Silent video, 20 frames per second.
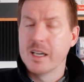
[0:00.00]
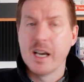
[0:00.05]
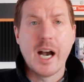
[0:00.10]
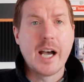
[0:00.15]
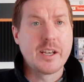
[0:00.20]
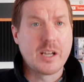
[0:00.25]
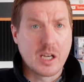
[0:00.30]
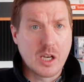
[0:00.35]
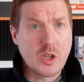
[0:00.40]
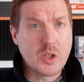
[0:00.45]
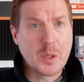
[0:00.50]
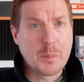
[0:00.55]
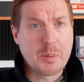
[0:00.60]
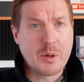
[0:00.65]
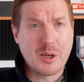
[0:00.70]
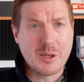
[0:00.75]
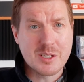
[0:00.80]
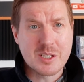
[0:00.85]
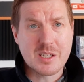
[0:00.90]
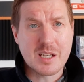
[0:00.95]
and I like the
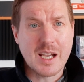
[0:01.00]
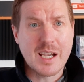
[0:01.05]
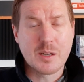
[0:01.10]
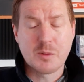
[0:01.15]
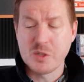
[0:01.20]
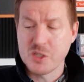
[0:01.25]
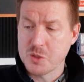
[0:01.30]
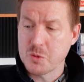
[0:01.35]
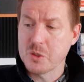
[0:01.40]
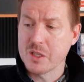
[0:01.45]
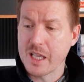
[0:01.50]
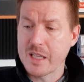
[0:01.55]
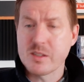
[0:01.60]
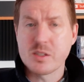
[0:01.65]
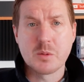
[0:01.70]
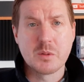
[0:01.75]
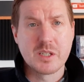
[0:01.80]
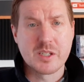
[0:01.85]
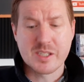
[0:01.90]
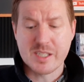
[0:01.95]
price tag, which we'll get
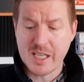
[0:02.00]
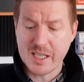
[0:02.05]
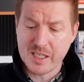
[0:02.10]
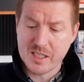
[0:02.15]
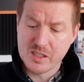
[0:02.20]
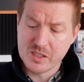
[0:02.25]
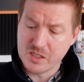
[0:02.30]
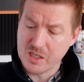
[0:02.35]
to in a second.